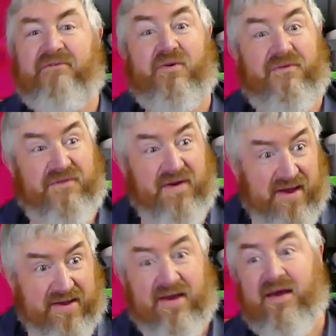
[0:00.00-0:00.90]
if it will
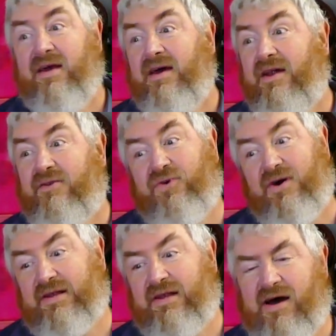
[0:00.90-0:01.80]
fit, and
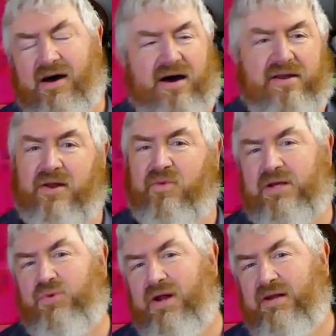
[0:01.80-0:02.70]
try and, I don't know
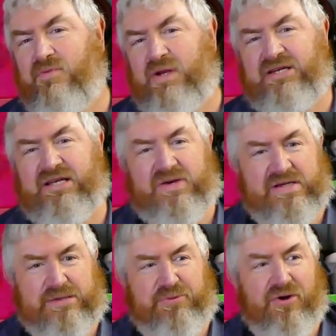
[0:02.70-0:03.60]
which
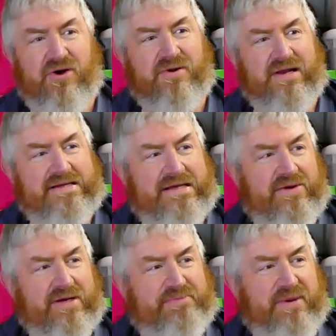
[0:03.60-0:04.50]
series to put on these
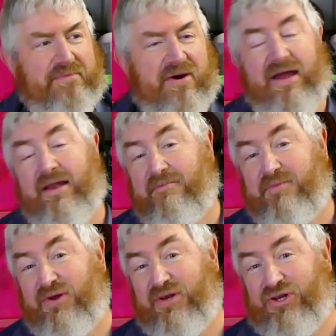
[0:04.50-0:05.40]
USB. I might end up
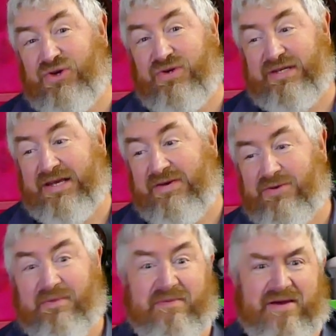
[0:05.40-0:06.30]
doing 2 series,
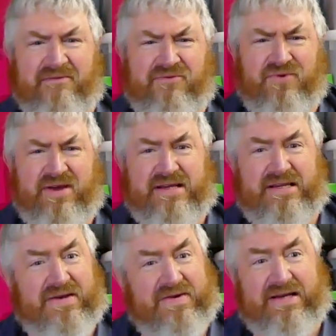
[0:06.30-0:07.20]
or maybe even 3
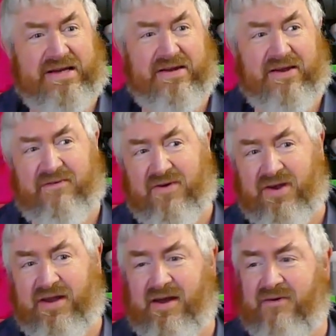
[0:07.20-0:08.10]
series. I don't know if I've
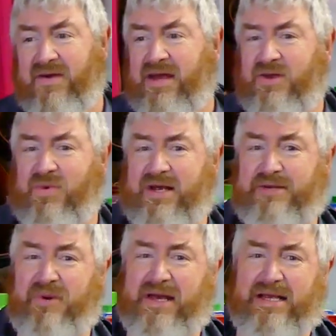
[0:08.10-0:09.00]
got enough
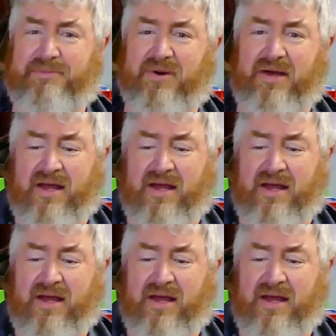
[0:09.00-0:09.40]
USBs, but